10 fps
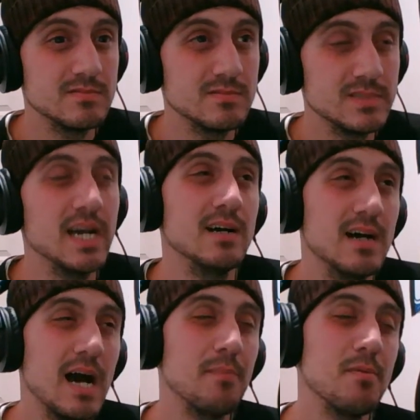Yeah,
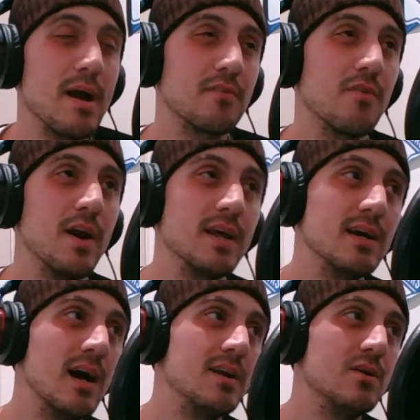I'll be back Friday.
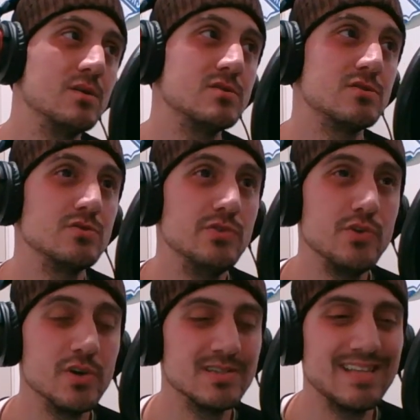I know it's New
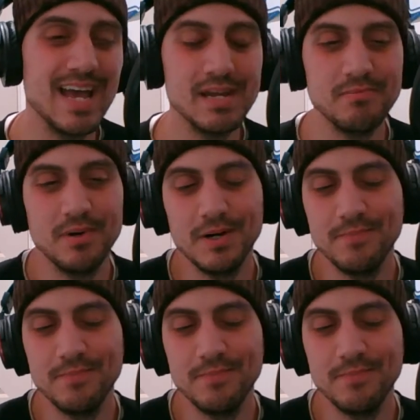Year's Day, but,